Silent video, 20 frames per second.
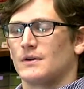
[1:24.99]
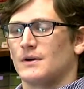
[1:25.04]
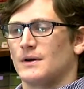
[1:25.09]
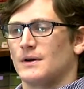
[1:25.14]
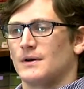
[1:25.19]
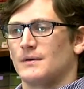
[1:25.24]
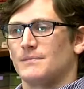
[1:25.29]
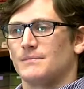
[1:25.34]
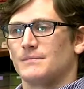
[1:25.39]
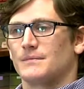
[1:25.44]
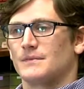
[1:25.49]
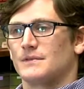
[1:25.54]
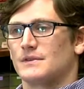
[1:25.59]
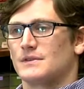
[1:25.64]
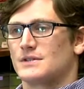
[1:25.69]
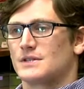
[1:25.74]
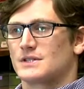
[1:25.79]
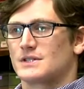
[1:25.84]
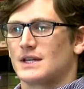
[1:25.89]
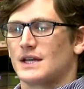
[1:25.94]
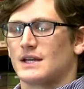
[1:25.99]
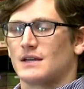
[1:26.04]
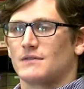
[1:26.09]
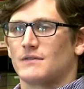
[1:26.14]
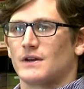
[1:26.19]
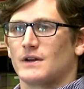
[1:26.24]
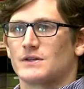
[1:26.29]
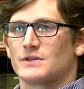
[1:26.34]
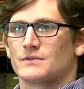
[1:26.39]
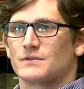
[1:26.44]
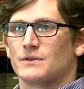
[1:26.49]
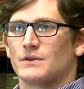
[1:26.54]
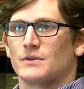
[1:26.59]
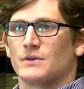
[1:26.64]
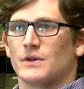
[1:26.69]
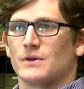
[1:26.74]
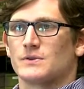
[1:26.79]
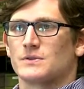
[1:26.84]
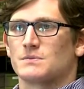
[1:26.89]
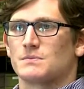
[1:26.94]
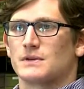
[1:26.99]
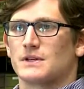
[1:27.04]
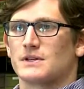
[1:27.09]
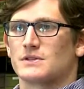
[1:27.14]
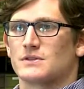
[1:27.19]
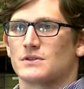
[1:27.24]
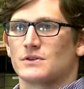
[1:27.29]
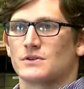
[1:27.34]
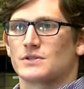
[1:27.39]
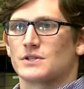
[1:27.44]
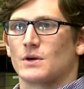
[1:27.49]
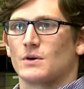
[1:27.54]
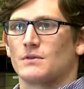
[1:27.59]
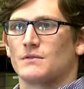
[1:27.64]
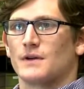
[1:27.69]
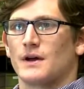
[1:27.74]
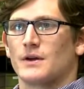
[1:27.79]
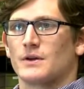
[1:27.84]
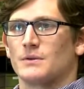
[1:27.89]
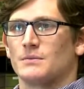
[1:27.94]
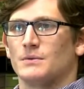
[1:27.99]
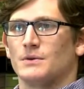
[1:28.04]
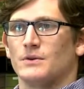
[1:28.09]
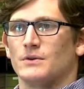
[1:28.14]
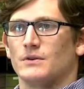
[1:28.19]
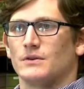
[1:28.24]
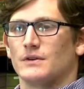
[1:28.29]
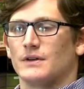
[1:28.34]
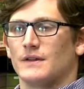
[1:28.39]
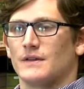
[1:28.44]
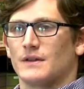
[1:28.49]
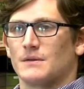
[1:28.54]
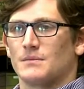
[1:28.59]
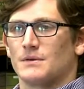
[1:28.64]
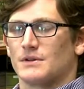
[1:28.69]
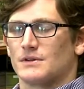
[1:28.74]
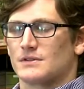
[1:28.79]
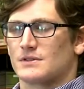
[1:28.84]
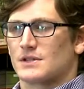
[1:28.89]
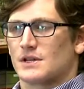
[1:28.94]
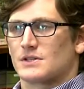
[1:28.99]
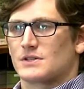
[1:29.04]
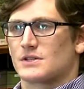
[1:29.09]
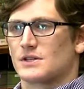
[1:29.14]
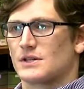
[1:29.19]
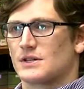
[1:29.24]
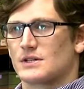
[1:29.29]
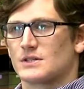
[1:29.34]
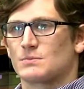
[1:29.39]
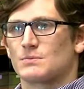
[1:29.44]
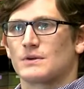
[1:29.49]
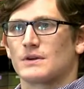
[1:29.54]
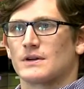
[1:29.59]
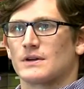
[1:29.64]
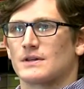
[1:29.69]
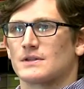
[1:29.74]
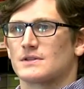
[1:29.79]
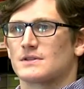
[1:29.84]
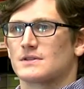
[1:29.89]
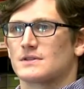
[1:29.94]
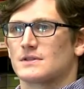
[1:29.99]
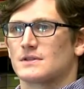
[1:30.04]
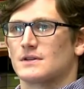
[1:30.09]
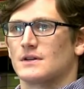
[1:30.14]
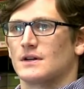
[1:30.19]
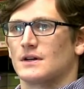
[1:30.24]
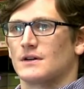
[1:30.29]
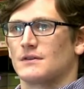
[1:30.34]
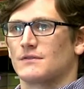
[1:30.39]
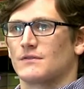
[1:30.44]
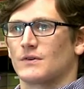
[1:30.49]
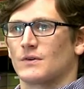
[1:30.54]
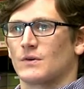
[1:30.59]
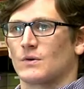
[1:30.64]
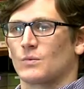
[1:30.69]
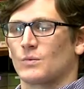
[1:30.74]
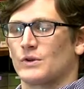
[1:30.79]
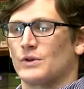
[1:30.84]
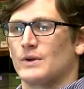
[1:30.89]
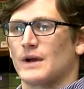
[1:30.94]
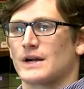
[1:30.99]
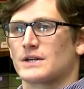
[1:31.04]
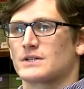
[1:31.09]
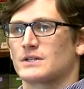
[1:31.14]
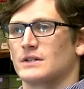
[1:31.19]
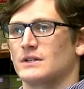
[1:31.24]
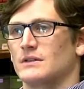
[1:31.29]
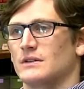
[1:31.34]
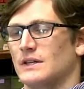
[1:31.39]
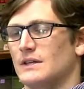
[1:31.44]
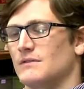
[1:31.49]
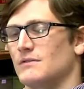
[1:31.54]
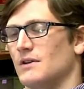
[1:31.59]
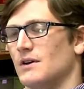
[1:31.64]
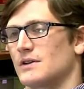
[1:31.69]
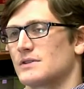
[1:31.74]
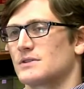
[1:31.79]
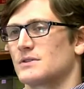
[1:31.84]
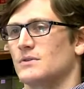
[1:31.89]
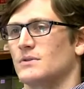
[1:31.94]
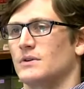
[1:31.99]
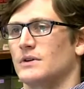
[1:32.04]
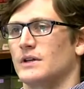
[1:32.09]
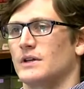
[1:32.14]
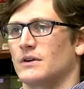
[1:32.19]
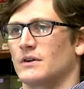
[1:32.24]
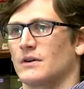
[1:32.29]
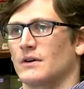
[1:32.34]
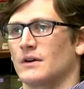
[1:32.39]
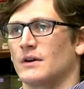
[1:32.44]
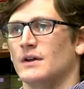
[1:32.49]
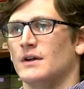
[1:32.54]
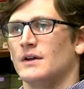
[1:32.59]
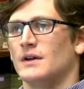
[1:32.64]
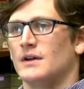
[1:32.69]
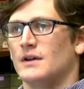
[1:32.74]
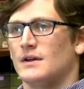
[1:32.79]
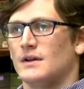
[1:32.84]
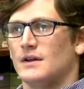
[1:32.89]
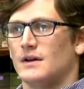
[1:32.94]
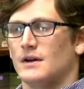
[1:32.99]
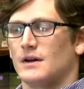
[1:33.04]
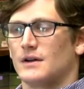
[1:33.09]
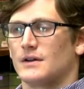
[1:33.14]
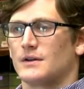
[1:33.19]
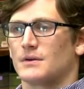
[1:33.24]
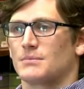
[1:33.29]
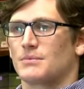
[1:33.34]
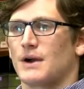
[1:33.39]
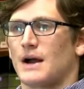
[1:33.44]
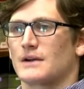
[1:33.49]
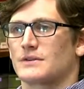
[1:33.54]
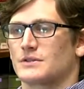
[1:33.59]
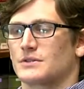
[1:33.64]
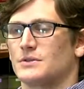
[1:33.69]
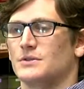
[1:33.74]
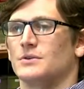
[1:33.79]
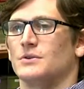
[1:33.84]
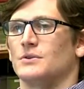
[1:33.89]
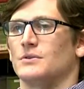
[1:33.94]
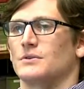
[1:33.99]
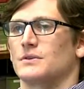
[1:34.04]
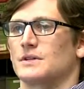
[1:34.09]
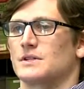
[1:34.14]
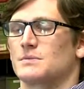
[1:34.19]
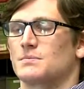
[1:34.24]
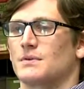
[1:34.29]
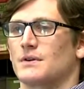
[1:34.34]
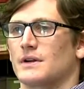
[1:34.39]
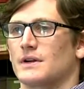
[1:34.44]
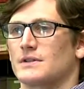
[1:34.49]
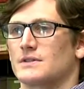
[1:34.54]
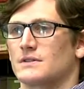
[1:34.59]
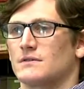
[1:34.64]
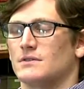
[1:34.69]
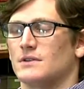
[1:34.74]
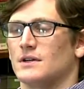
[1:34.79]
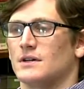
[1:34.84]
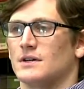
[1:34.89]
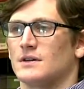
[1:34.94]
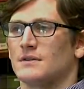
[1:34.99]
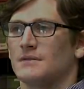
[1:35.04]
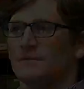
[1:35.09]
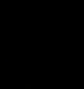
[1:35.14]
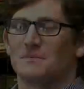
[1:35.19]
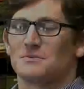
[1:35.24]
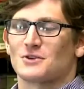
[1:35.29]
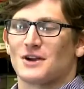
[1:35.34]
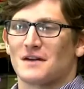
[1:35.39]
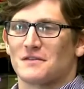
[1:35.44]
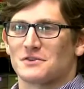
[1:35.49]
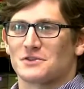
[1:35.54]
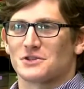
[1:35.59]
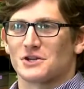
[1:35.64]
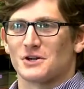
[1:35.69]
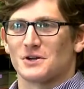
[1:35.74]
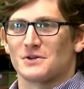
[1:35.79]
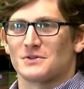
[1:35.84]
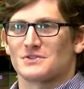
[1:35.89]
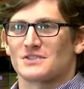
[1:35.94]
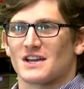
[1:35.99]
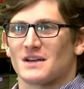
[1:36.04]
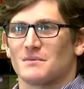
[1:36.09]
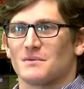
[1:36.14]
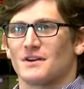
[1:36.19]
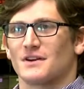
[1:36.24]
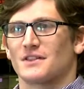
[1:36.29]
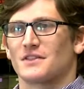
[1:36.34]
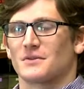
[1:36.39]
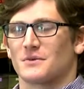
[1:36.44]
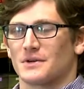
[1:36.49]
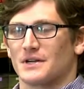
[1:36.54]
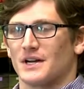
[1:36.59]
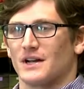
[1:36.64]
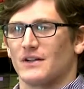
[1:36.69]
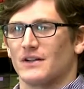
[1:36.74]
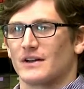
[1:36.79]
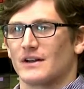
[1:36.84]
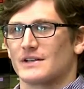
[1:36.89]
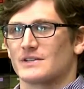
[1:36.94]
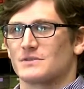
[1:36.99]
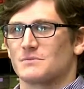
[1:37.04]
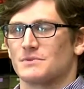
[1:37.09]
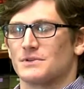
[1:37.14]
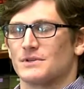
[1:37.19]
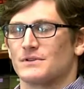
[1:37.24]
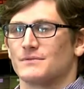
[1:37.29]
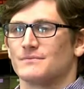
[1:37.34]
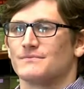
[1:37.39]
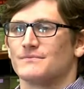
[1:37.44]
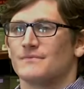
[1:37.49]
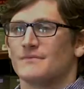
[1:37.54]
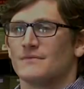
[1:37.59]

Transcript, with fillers: Um, just take advantage of those because they're so invaluable and they build such good experience uh, for when you actually leave law school and enter uh, your practical experience of law. I'm Travis Jones. I'm a 3L at SMU.